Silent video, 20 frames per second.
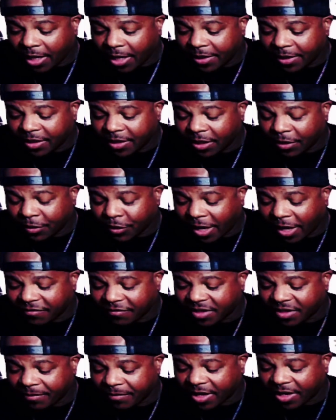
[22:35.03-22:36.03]
you have
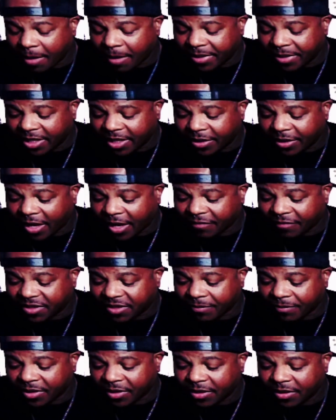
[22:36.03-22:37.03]
something coming in. You have
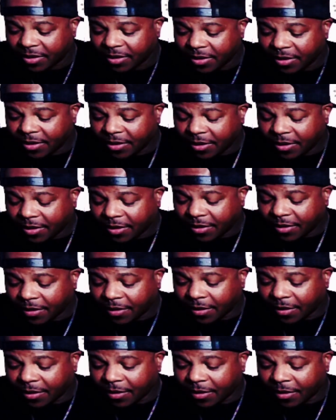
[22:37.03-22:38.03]
something
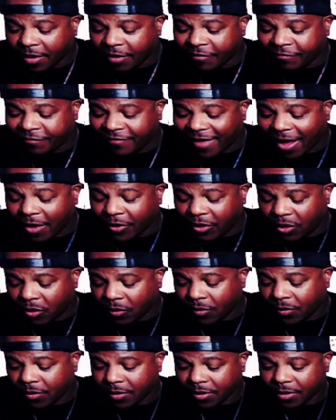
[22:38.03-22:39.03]
of value
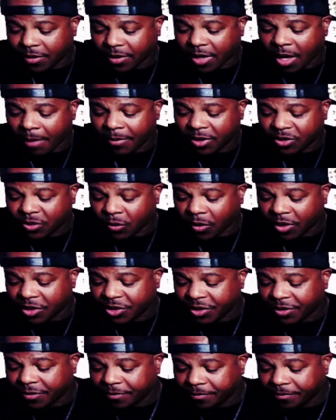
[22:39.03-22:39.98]
coming towards you.